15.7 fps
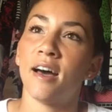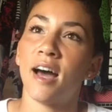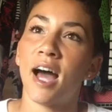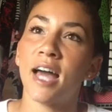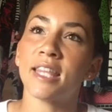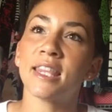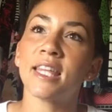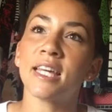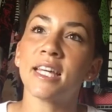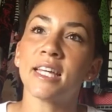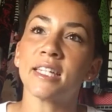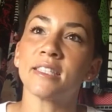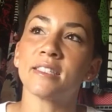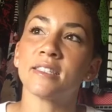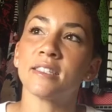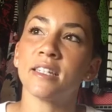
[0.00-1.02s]
I think
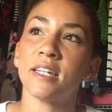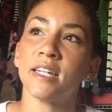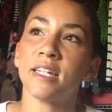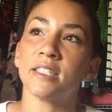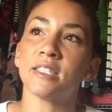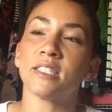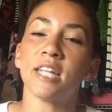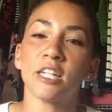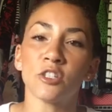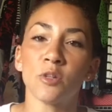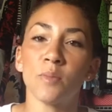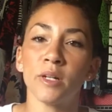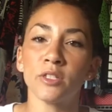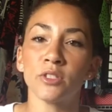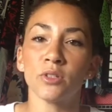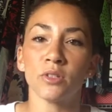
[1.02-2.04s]
it's
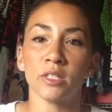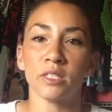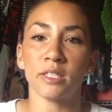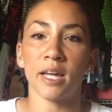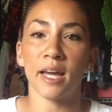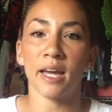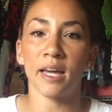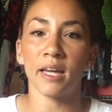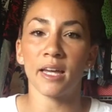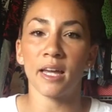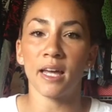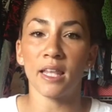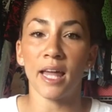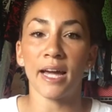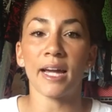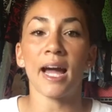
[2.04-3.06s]
detrimental to say,
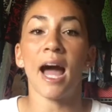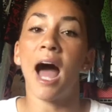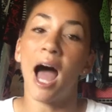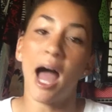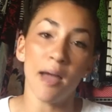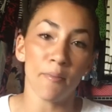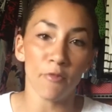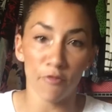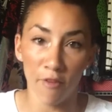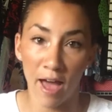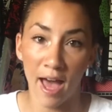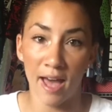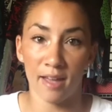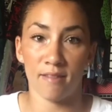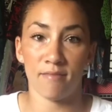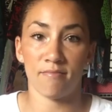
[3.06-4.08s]
like, I'm
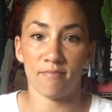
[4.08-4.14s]
fat.